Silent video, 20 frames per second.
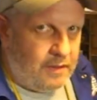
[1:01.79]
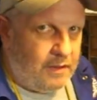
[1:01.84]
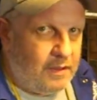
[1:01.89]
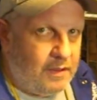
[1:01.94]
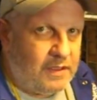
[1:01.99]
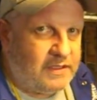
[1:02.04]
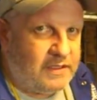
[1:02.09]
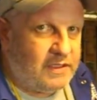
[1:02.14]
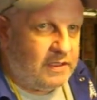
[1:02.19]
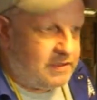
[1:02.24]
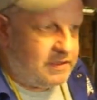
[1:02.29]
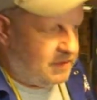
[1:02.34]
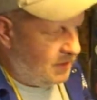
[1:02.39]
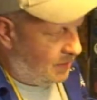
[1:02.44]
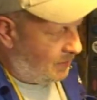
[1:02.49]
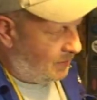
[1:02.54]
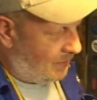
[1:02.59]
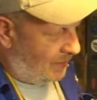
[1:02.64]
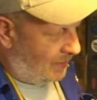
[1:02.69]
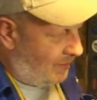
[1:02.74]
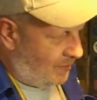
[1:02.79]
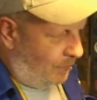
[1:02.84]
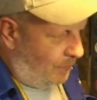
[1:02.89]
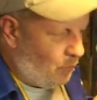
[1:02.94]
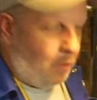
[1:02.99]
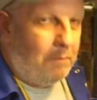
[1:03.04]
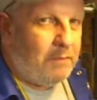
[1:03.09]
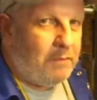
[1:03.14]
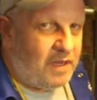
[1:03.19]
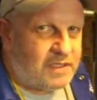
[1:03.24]
how it is, you clean up
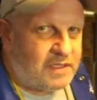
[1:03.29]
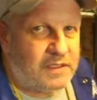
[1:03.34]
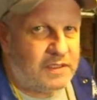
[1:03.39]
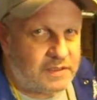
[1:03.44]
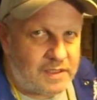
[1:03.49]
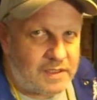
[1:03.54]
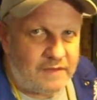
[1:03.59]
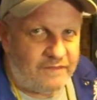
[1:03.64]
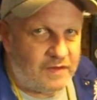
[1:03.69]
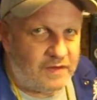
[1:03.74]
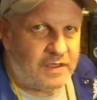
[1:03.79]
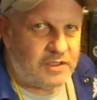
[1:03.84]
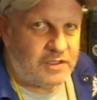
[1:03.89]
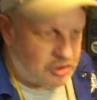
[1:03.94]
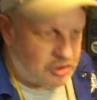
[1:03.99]
one bit and it's lovely and